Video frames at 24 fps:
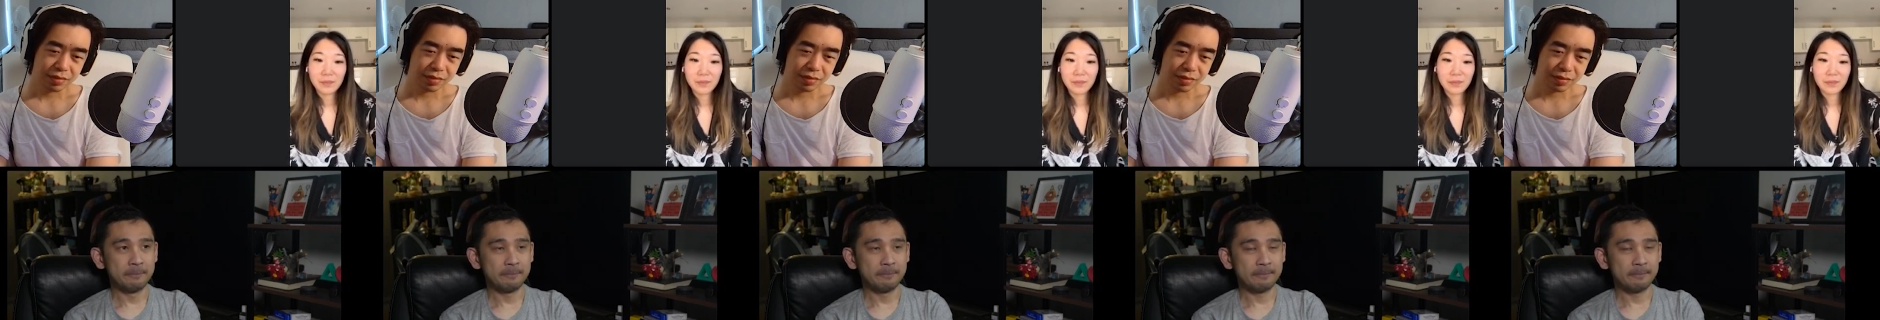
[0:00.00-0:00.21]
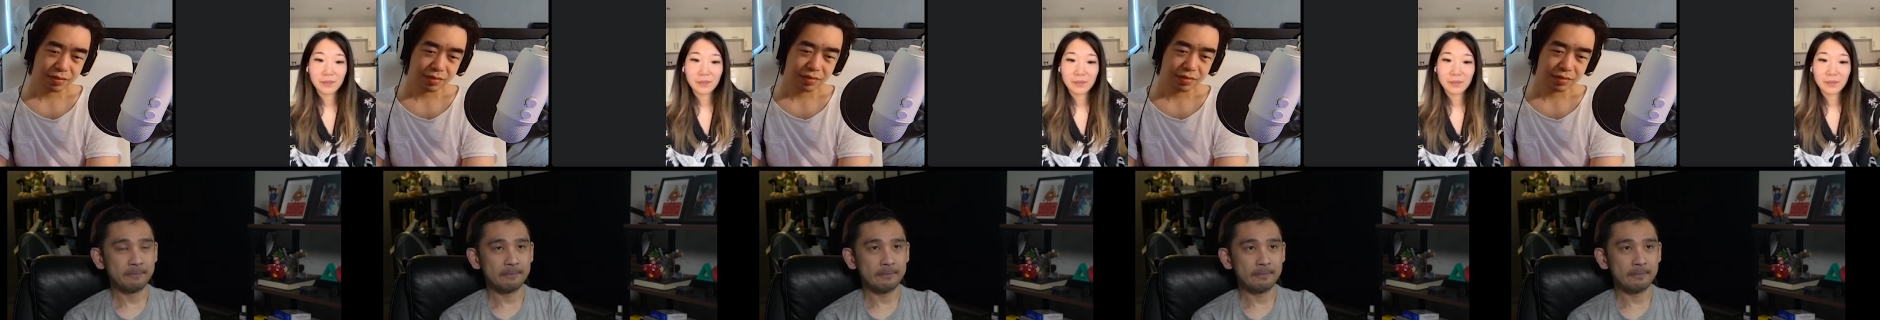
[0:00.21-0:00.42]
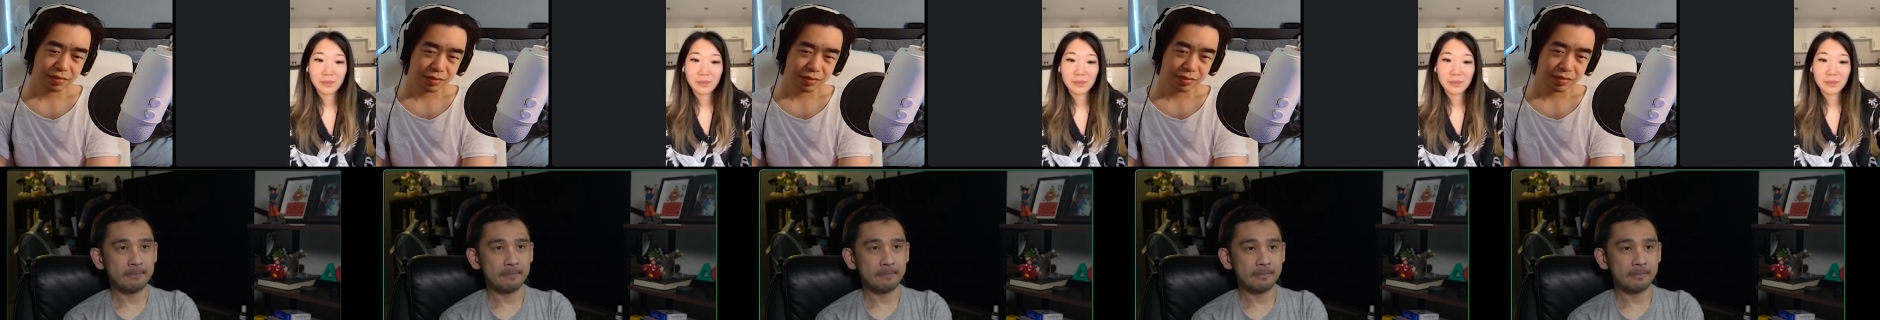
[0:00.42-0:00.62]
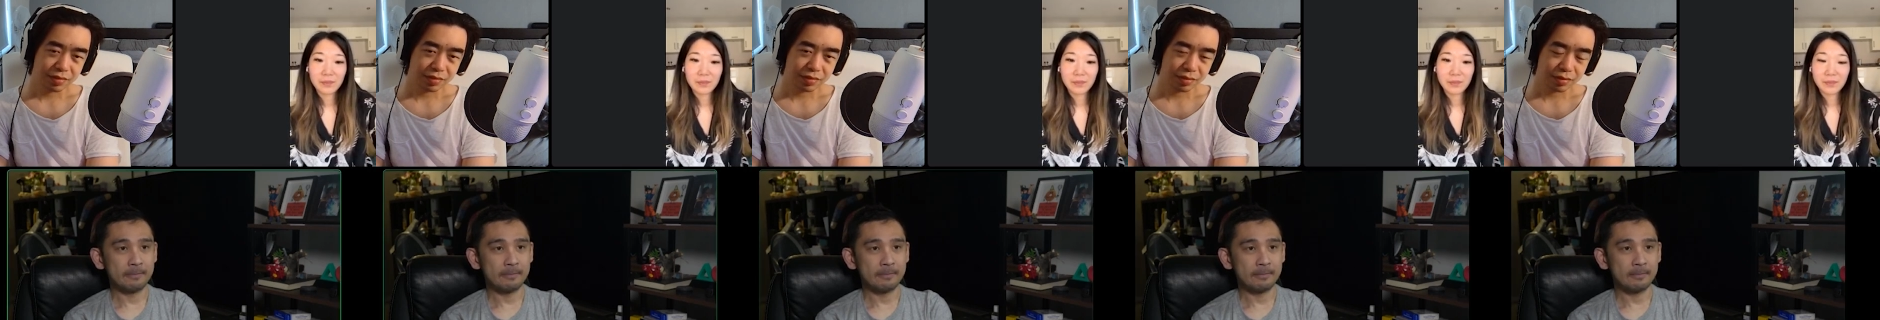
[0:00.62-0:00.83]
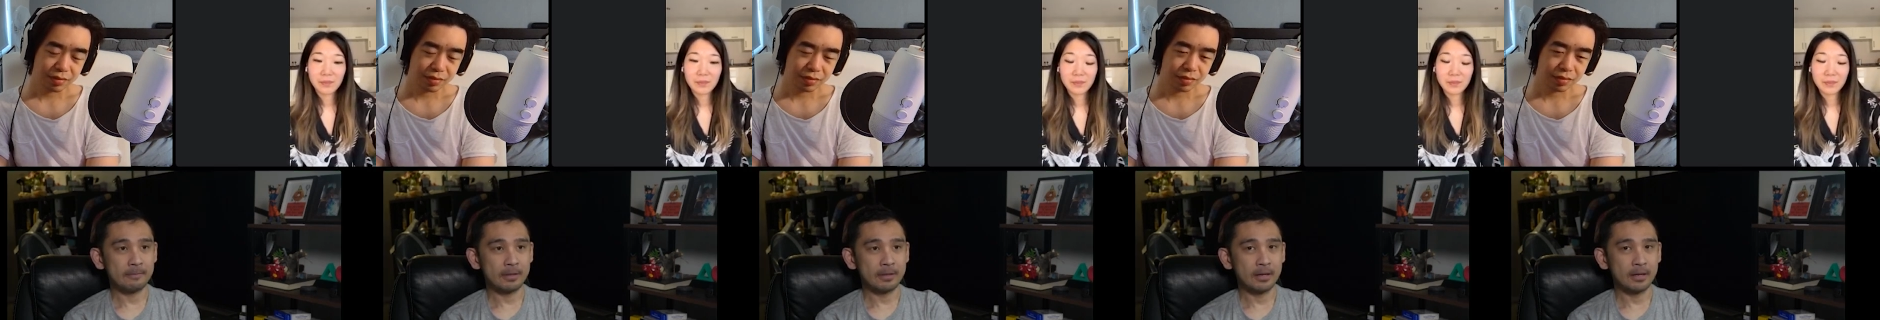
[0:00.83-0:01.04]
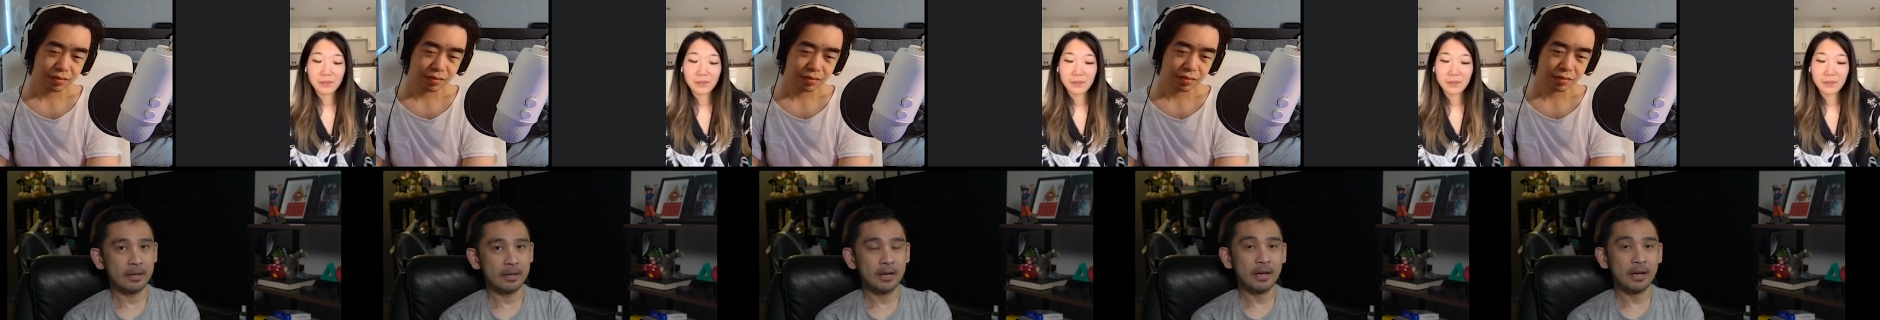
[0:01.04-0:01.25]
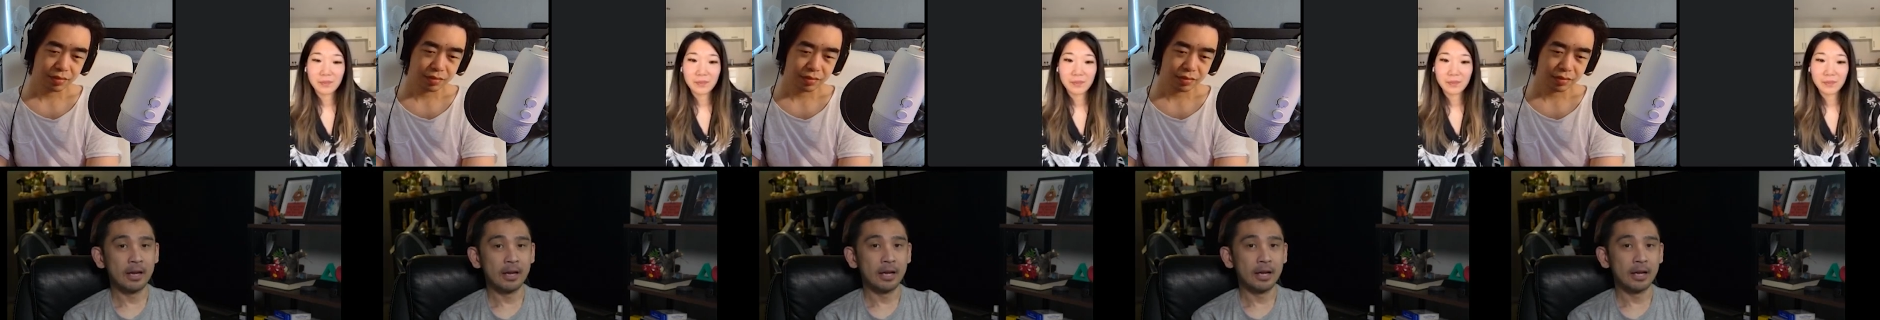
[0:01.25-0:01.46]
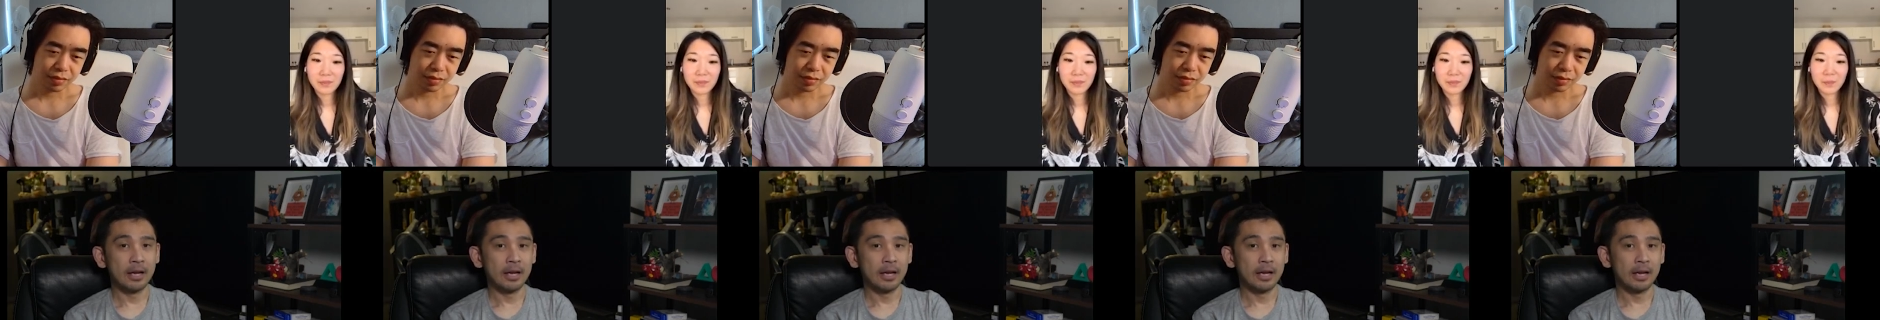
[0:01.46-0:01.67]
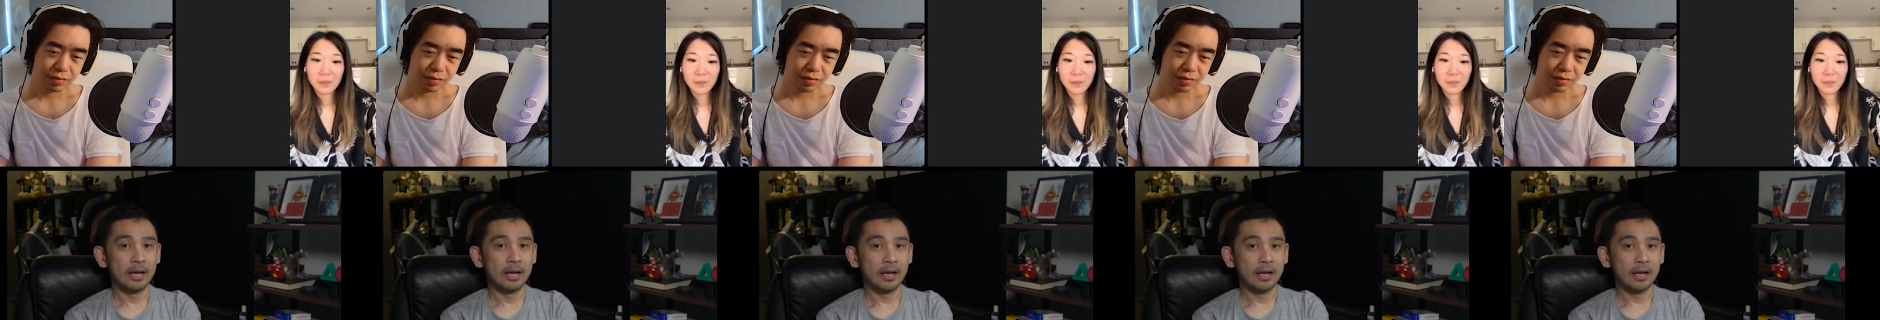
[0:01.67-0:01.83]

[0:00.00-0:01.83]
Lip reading: Nothing is said.